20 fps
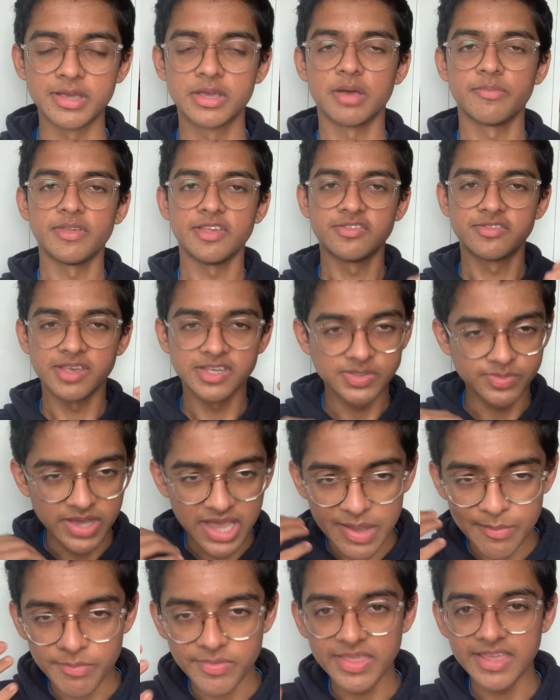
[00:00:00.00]
up these things about
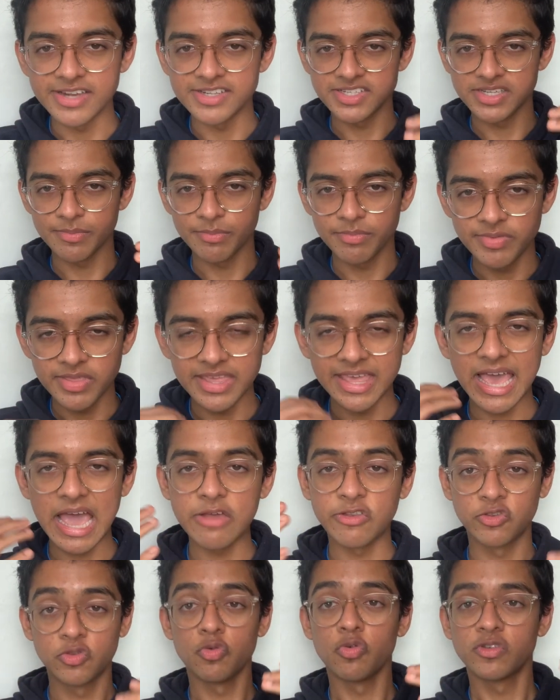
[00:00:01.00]
empathy and sympathy, how to
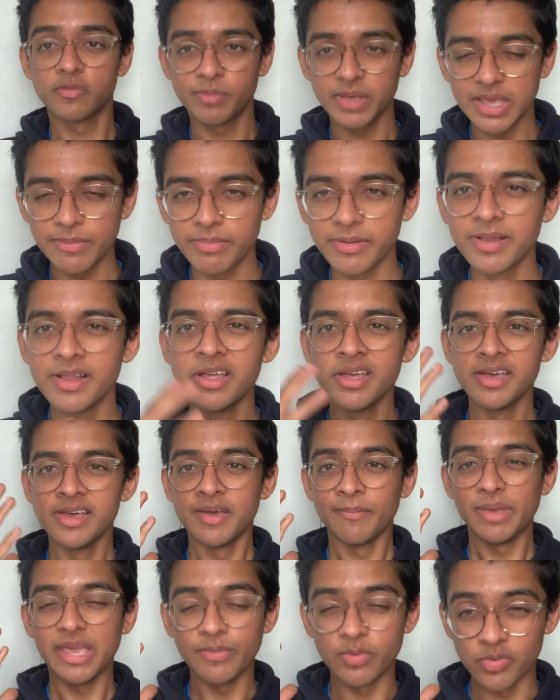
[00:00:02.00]
talk to people,
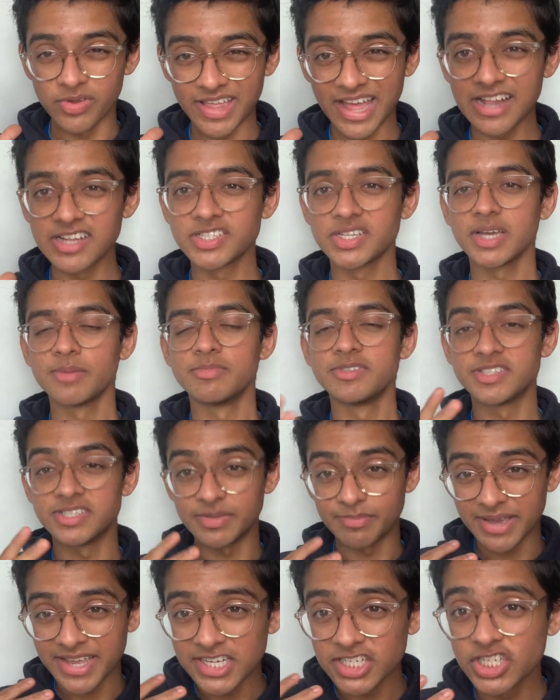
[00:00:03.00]
people with Alzheimer's,
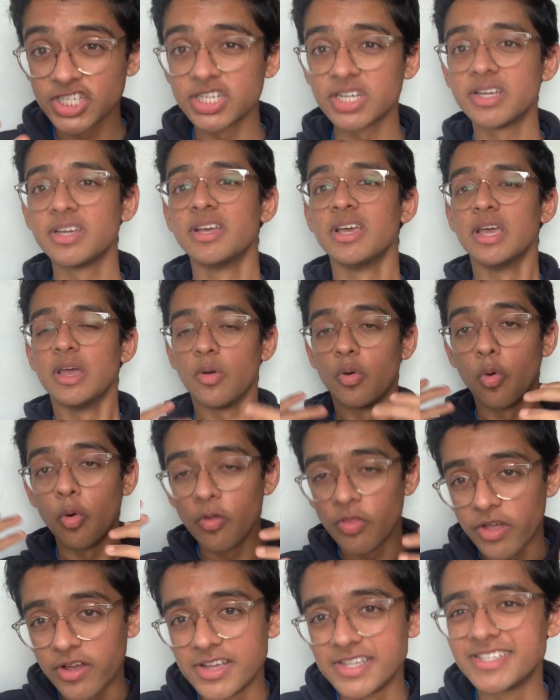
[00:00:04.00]
dementia, all
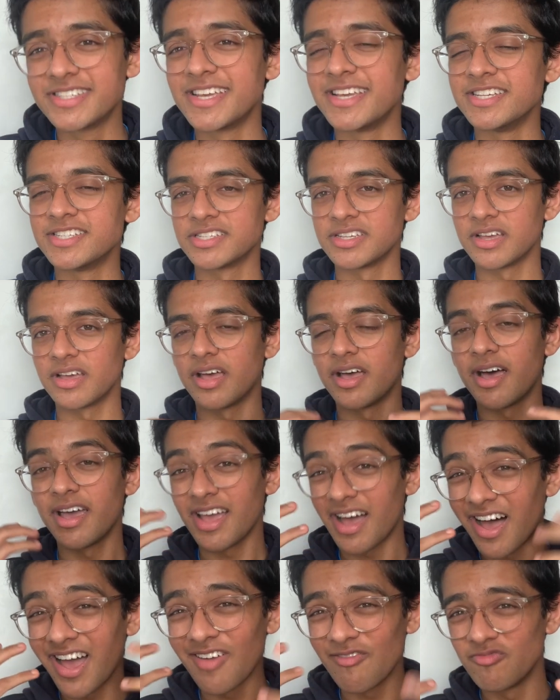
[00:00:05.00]
those things.
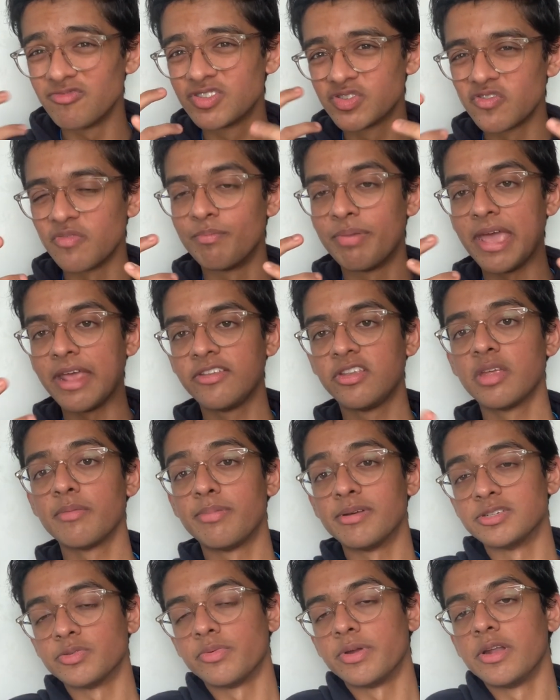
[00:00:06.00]
I sort of picked up
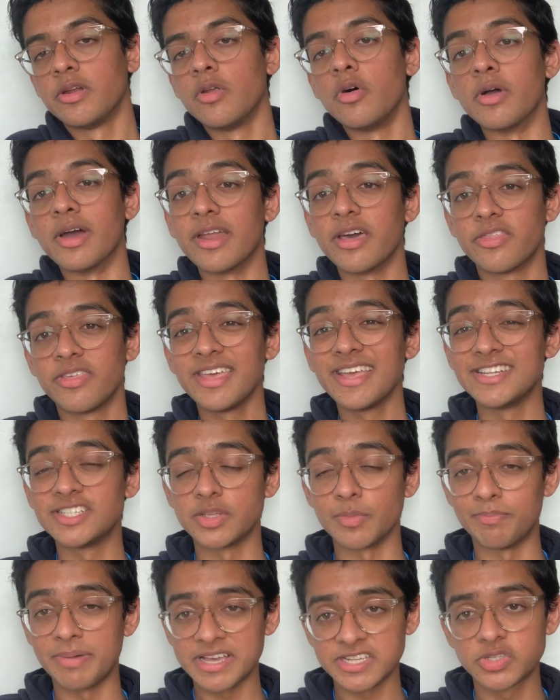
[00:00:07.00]
as I went along, and I think it's the
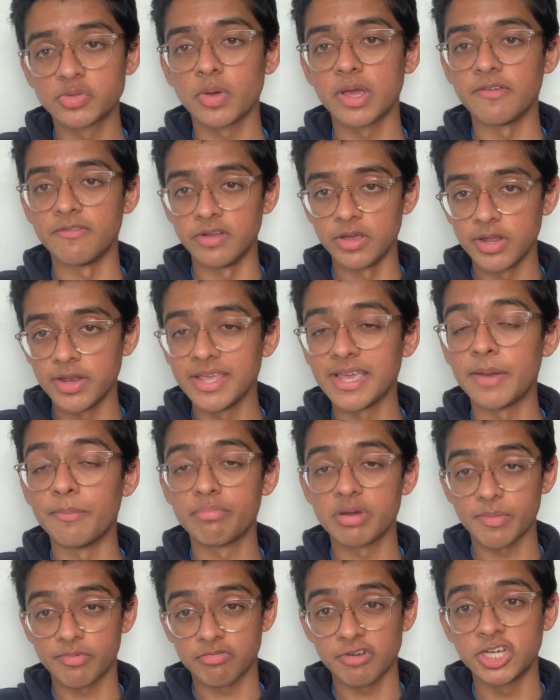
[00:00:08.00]
best way of learning and
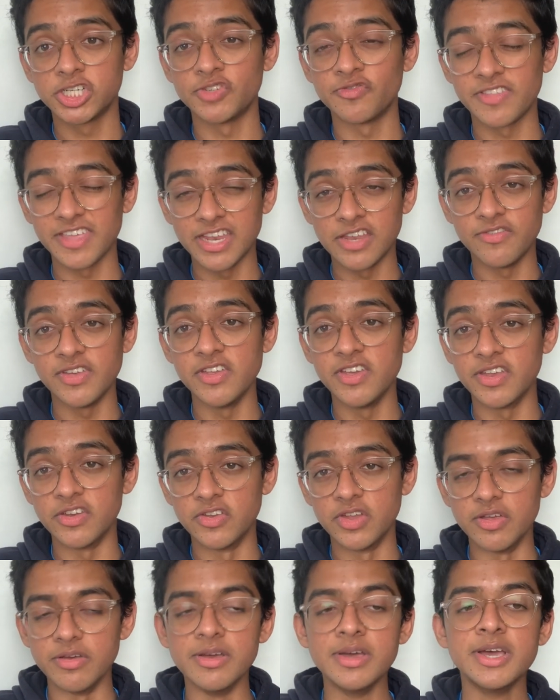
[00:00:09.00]
preparation for the interview you can
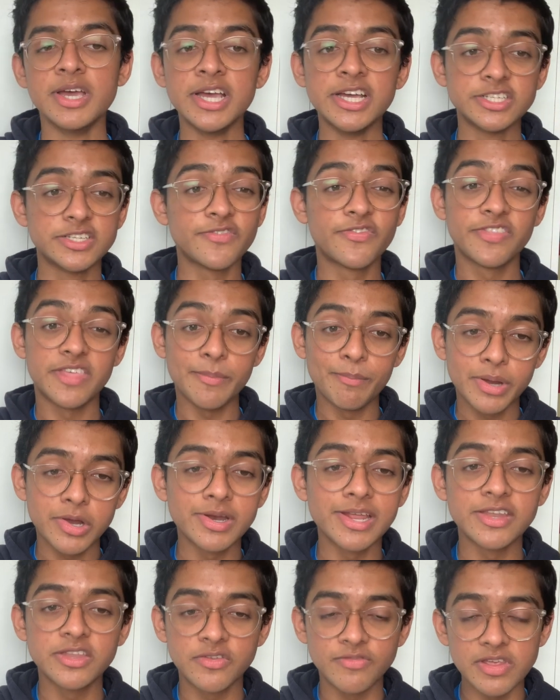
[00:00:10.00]
do. So for the Imperial
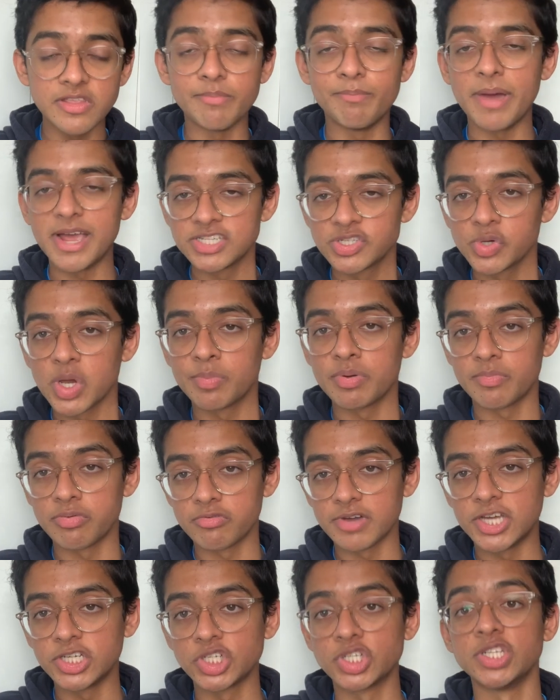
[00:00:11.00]
interview, the best way of
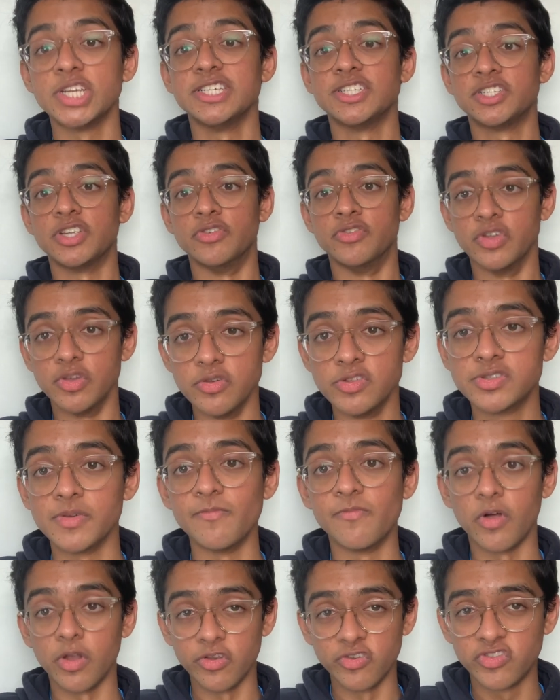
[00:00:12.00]
preparation is to do some
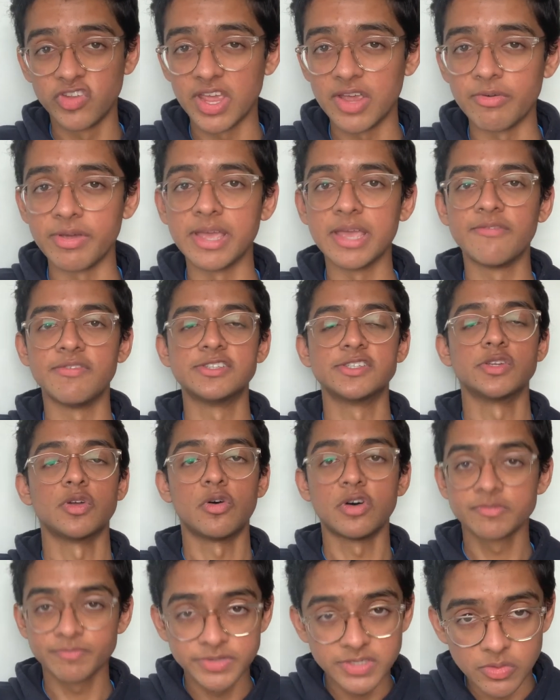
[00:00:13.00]
volunteering. If it's in a
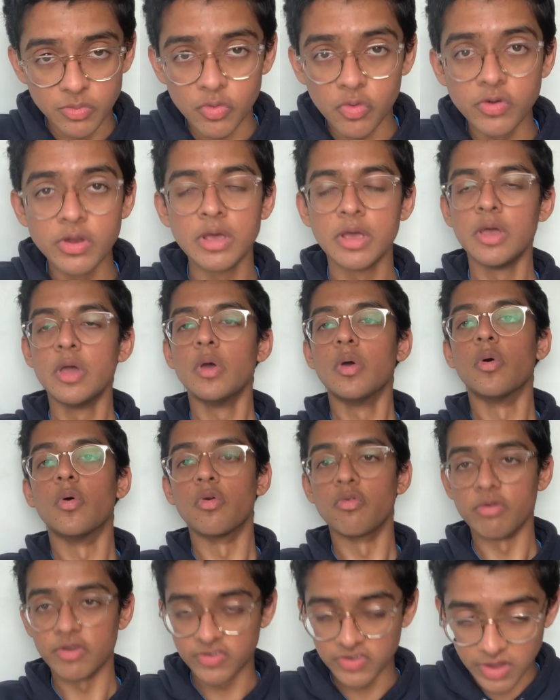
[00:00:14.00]
hospital ward or
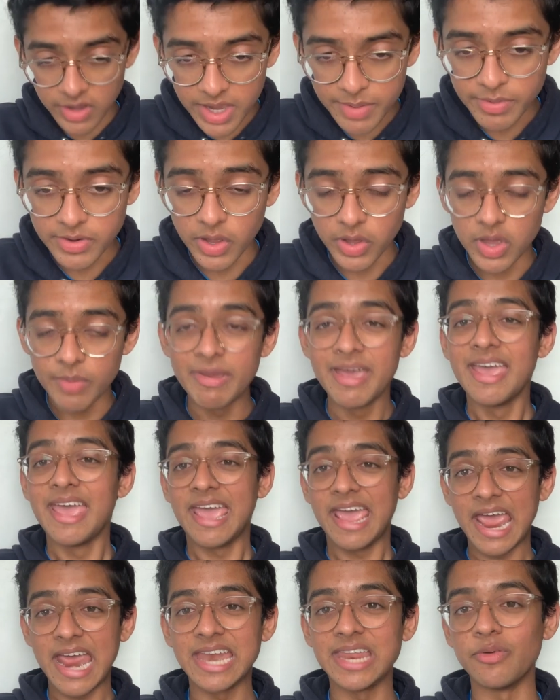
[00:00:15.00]
retirement home,
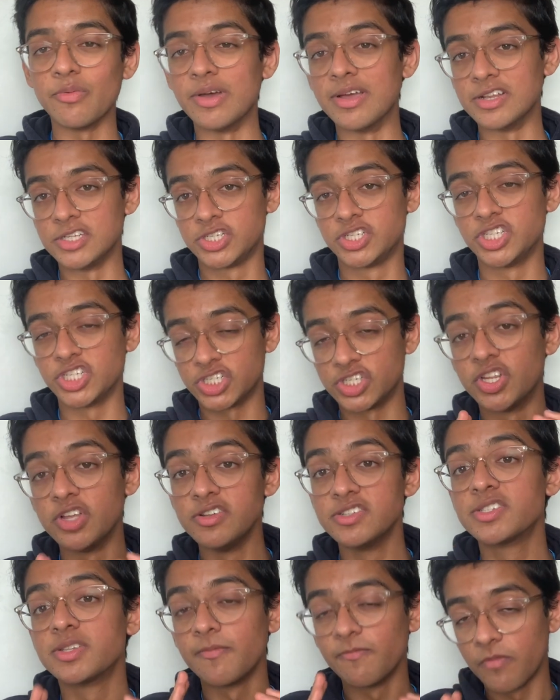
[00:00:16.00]
anywhere, just do
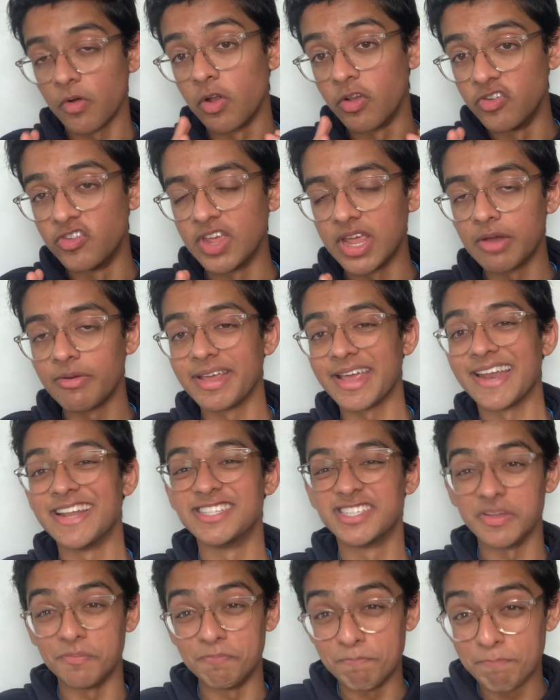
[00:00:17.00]
some volunteering, and it's
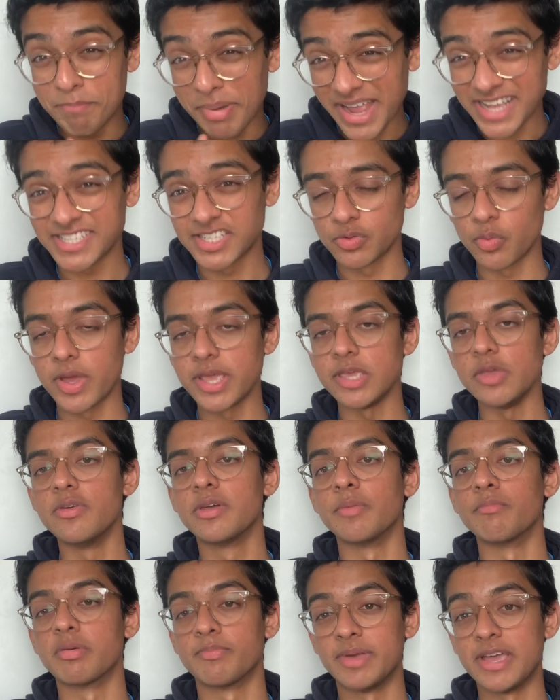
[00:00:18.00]
the best way you
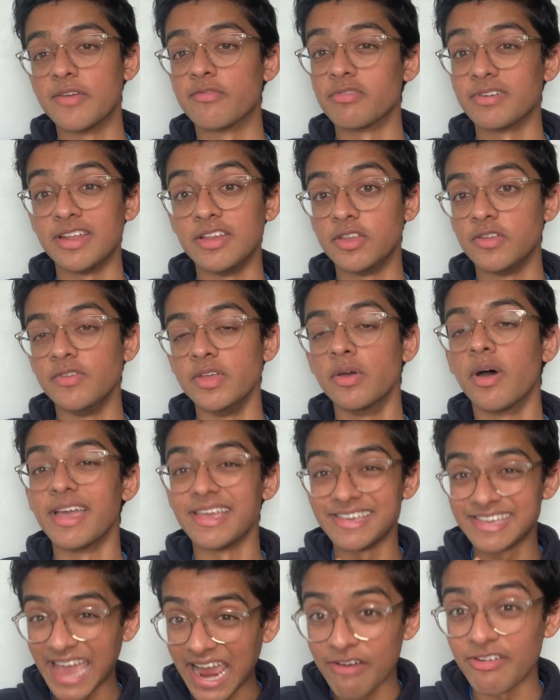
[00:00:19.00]
can prepare for an interview. I
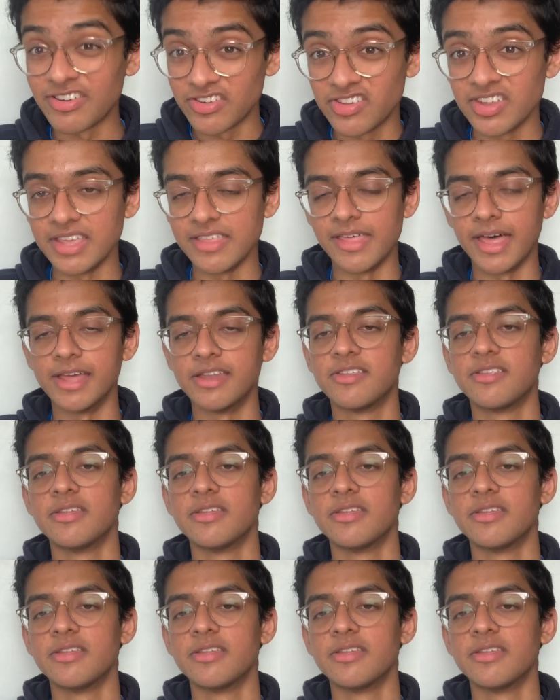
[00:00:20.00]
guarantee that.